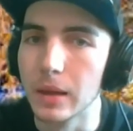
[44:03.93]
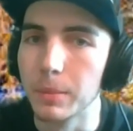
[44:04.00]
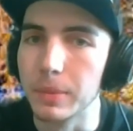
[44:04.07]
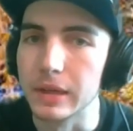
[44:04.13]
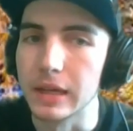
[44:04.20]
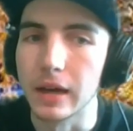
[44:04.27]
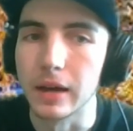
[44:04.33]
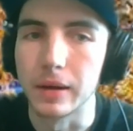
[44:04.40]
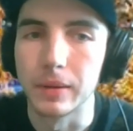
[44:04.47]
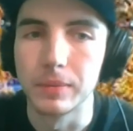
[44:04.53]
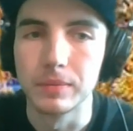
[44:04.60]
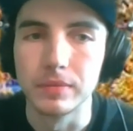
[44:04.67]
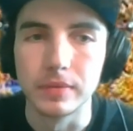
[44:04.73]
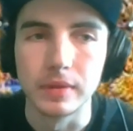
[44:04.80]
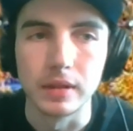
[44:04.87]
But yeah,
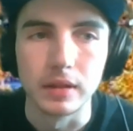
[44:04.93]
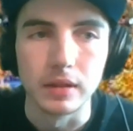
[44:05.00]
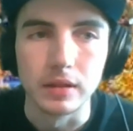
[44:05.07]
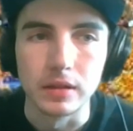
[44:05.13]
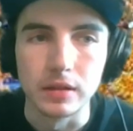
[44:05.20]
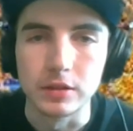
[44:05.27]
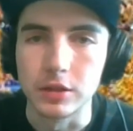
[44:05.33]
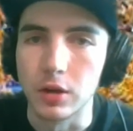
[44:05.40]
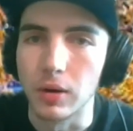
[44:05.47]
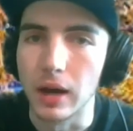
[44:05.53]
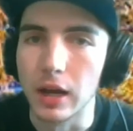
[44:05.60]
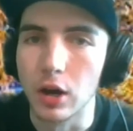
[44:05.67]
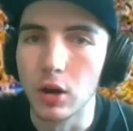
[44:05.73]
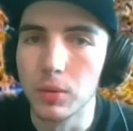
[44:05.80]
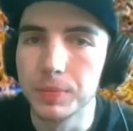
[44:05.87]
so
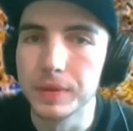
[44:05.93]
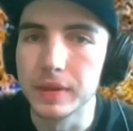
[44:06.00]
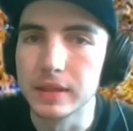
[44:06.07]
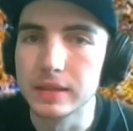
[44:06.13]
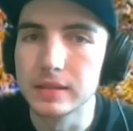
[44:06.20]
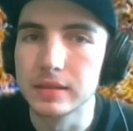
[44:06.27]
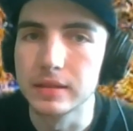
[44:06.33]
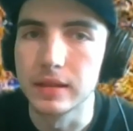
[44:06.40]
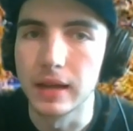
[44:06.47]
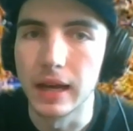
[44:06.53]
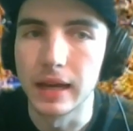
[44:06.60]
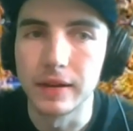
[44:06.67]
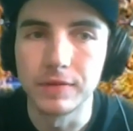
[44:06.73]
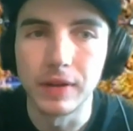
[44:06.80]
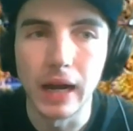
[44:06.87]
I hope this
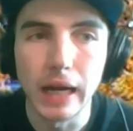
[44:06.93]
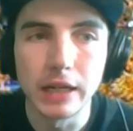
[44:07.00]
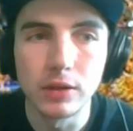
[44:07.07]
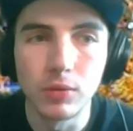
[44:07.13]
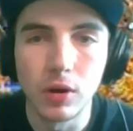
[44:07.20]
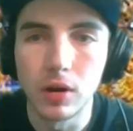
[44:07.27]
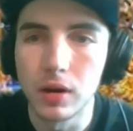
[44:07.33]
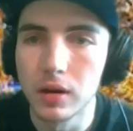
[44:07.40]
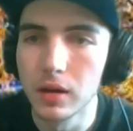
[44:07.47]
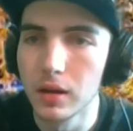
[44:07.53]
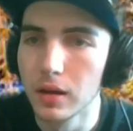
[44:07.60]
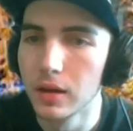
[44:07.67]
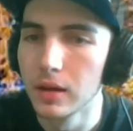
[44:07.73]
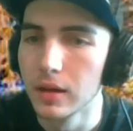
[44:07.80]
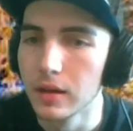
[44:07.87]
edified you all,
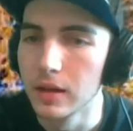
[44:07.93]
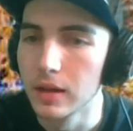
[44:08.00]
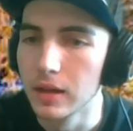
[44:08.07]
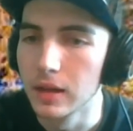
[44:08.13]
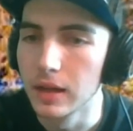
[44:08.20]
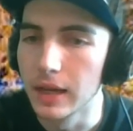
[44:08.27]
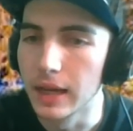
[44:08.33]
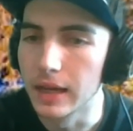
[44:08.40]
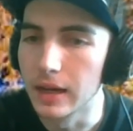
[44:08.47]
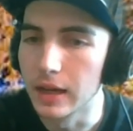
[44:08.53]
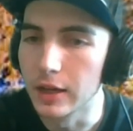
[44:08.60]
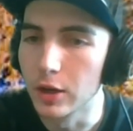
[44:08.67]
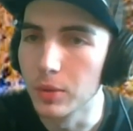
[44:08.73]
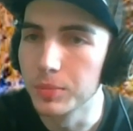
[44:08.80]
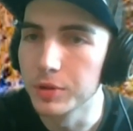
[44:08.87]
and
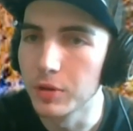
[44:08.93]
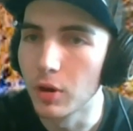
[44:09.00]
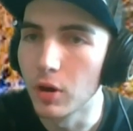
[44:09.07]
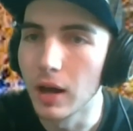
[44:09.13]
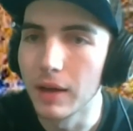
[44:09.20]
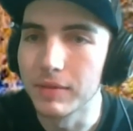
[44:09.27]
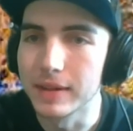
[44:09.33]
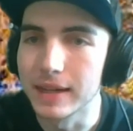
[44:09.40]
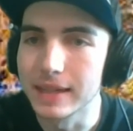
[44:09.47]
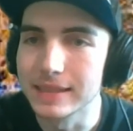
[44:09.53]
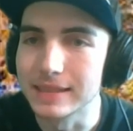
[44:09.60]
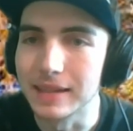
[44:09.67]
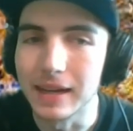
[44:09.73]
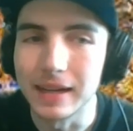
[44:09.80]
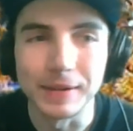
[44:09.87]
I hope you all have a
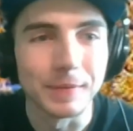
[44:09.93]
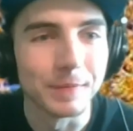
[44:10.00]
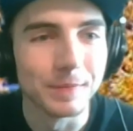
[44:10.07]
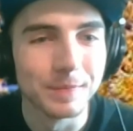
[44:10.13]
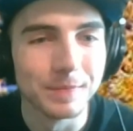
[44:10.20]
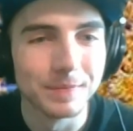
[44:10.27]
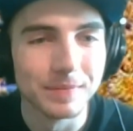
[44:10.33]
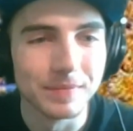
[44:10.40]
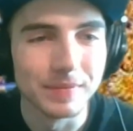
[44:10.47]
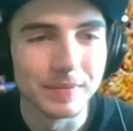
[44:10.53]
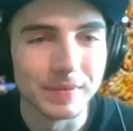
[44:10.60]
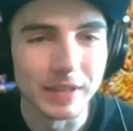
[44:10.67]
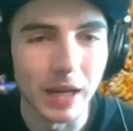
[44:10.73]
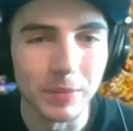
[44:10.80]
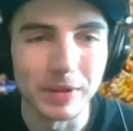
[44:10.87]
nice night.
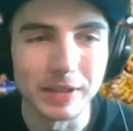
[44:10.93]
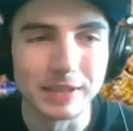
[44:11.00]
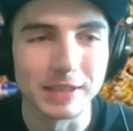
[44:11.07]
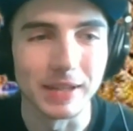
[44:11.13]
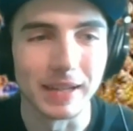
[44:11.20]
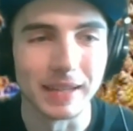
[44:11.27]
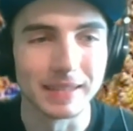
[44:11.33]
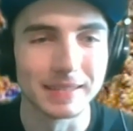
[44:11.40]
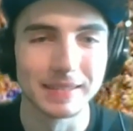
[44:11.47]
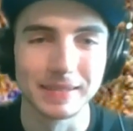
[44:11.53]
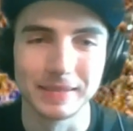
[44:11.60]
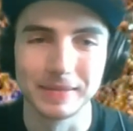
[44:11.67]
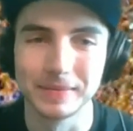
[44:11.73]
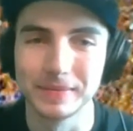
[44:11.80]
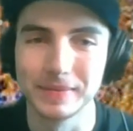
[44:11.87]
God bless you guys.
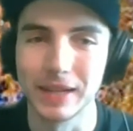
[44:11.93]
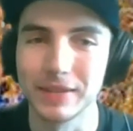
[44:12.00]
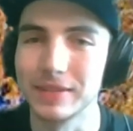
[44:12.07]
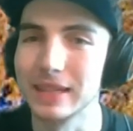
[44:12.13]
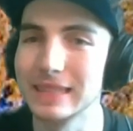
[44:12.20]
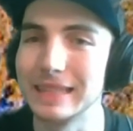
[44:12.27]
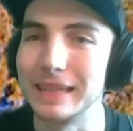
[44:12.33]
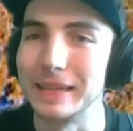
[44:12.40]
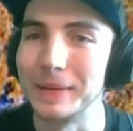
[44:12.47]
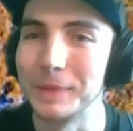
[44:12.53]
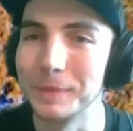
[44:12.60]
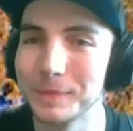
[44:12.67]
Have a nice night.